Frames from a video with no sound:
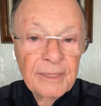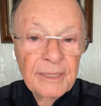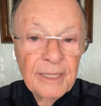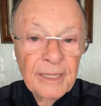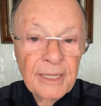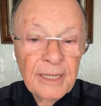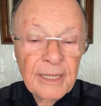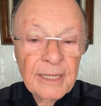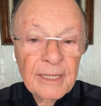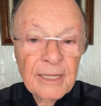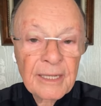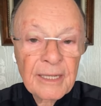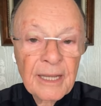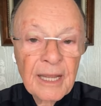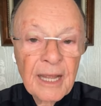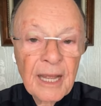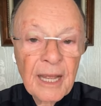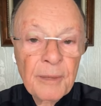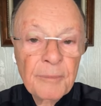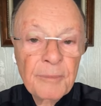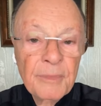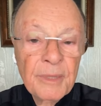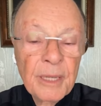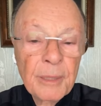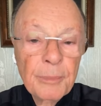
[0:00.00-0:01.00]
to
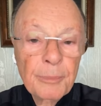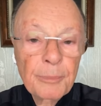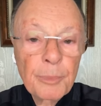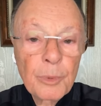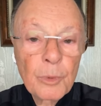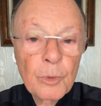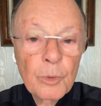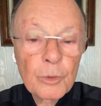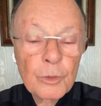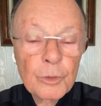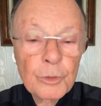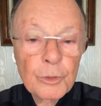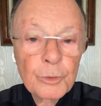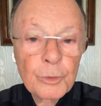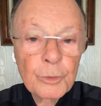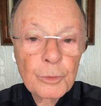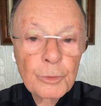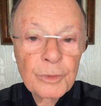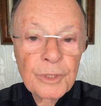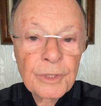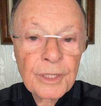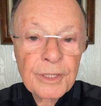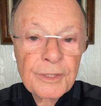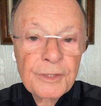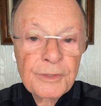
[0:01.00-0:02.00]
keep
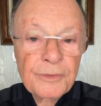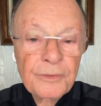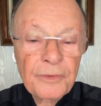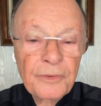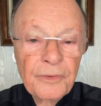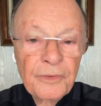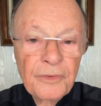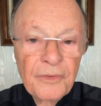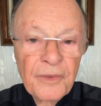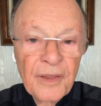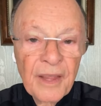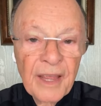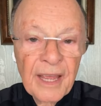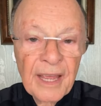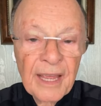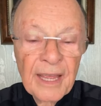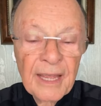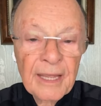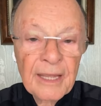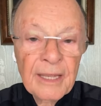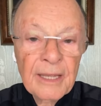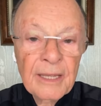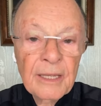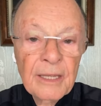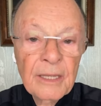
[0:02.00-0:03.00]
my
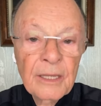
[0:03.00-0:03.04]
faith